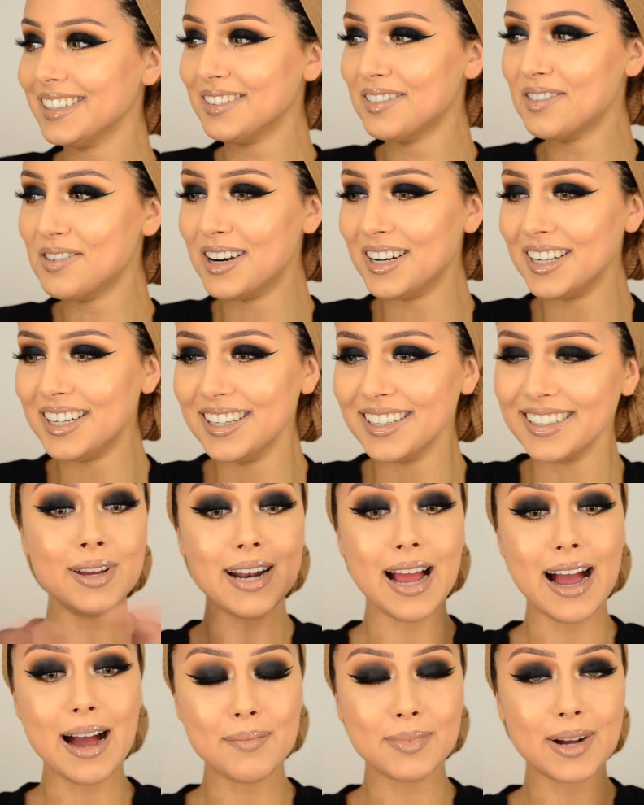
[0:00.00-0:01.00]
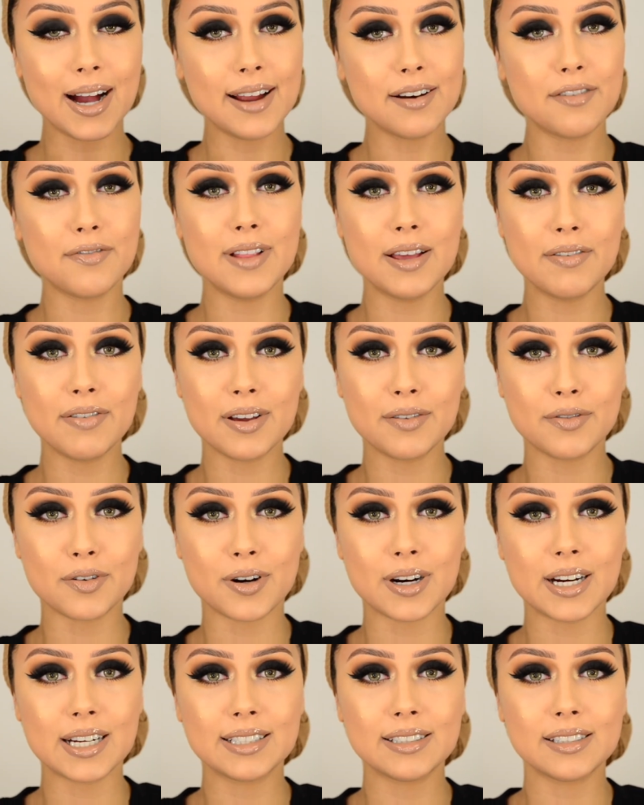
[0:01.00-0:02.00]
what? But I'm kind of living
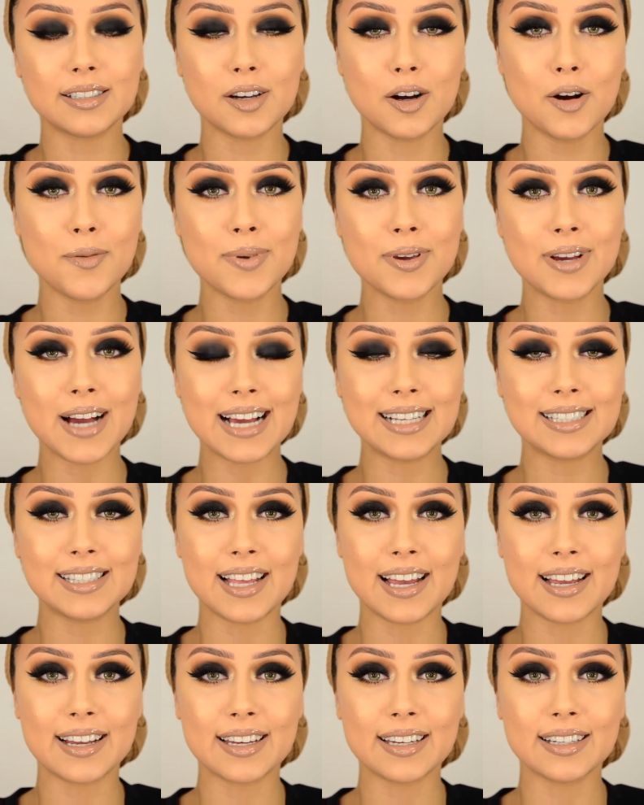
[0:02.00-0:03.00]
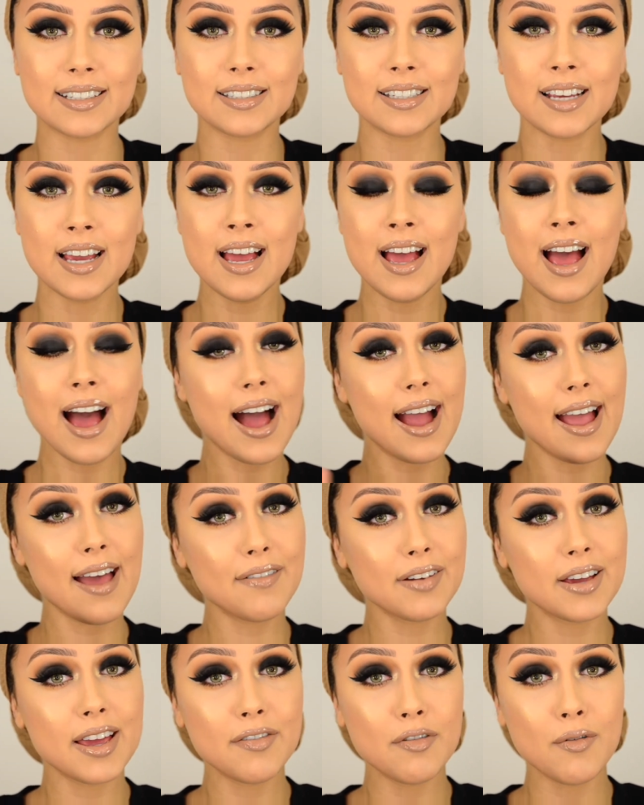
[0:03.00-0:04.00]
for it. Hope you guys like it. I
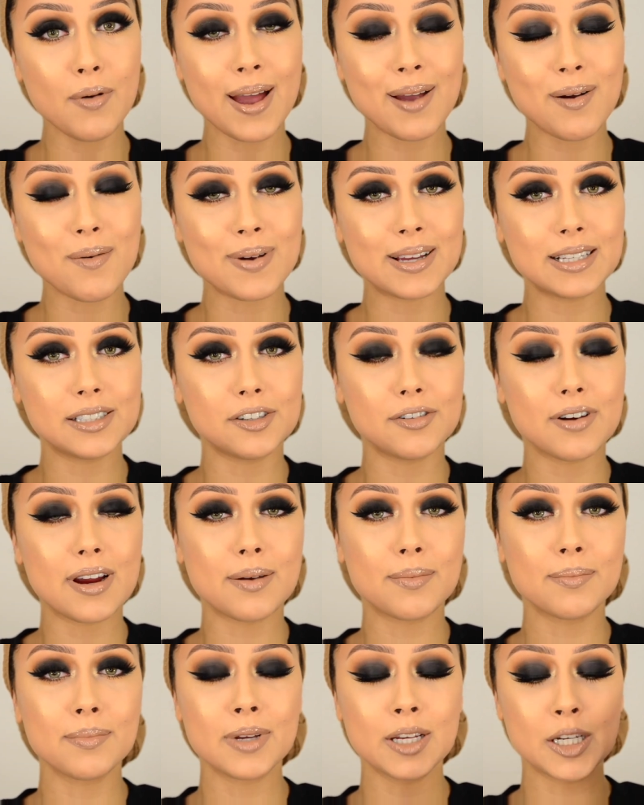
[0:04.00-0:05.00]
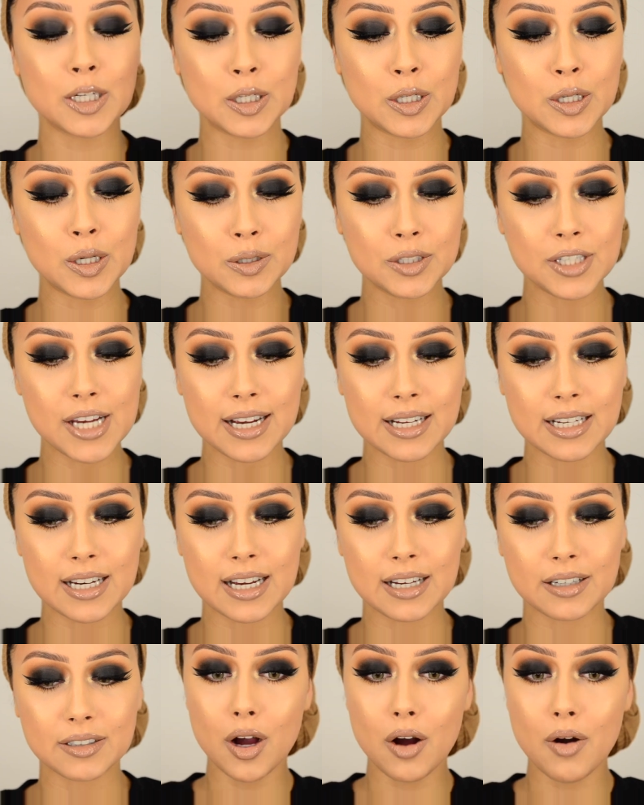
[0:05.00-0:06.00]
have a giveaway on my Instagram. Go check it
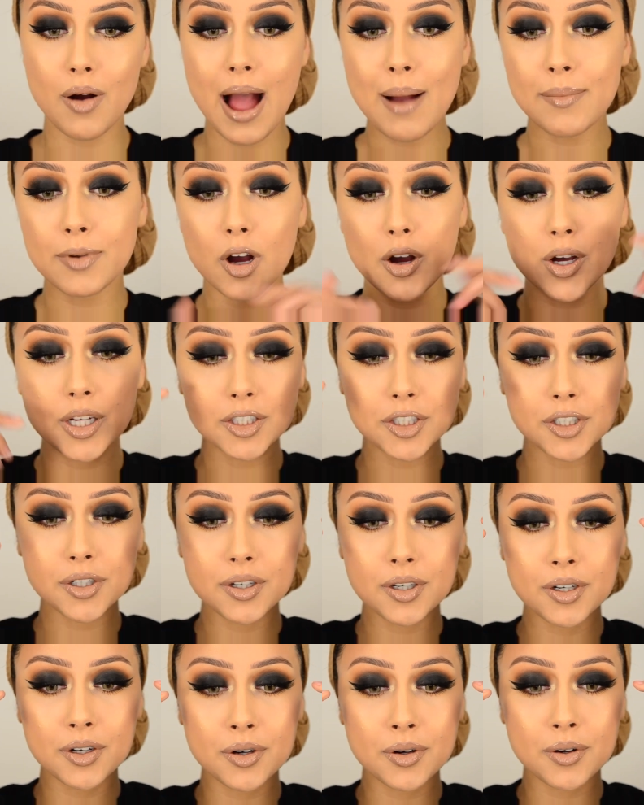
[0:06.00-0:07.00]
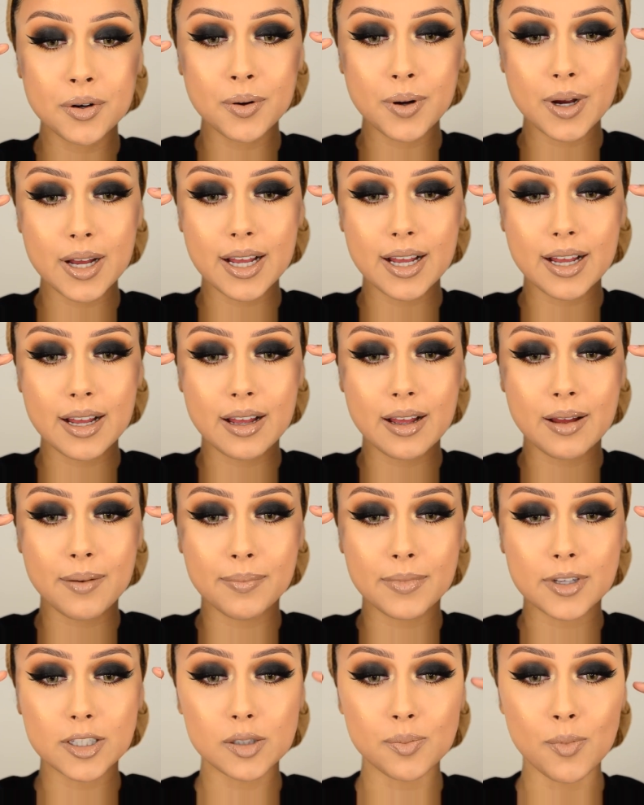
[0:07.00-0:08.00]
out. So I'm going through
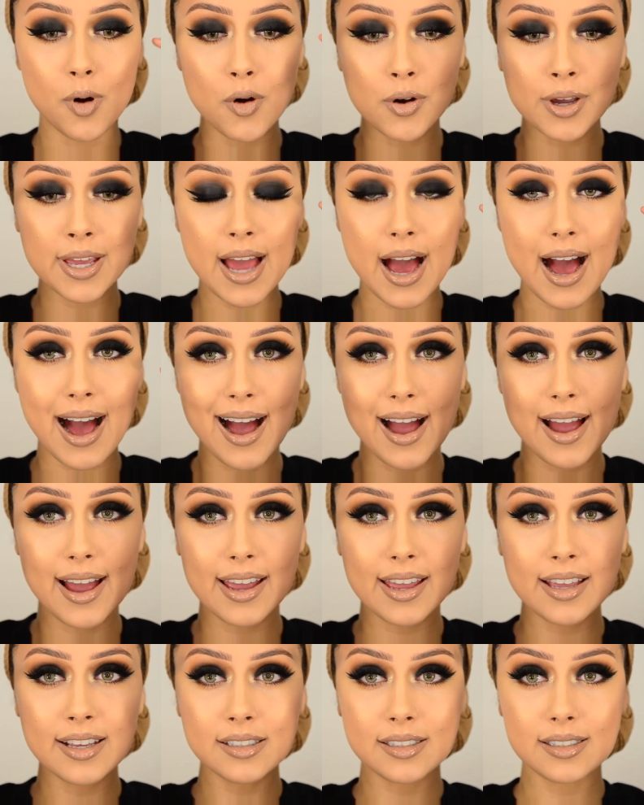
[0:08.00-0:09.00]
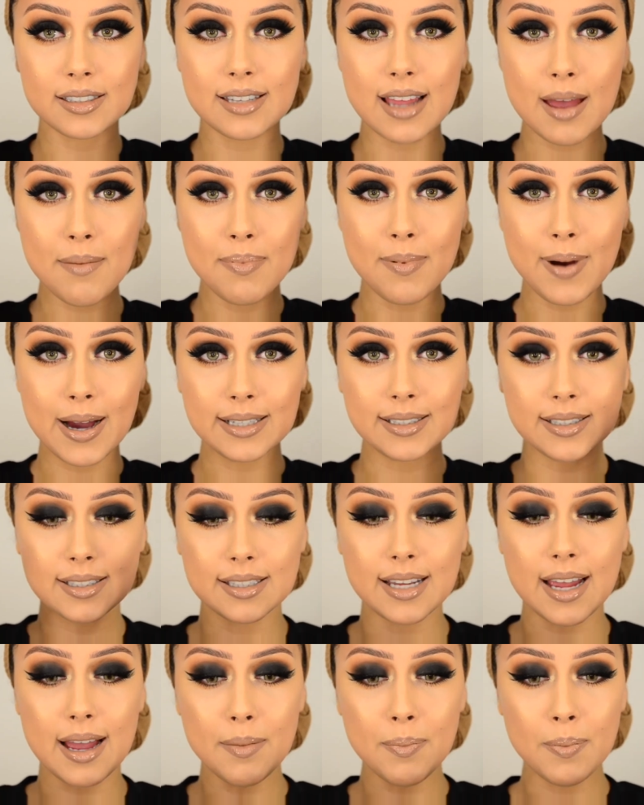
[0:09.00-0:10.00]
the smoky eye step by
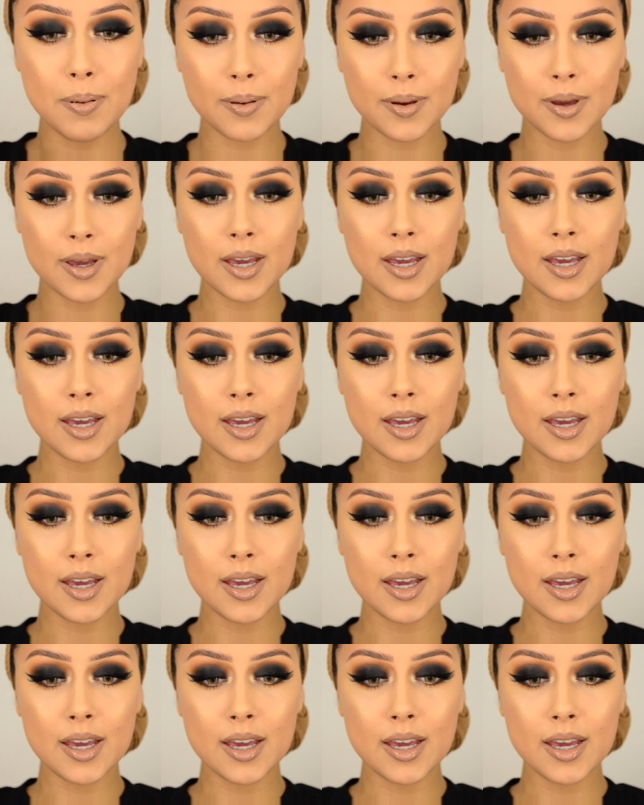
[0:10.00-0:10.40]
step.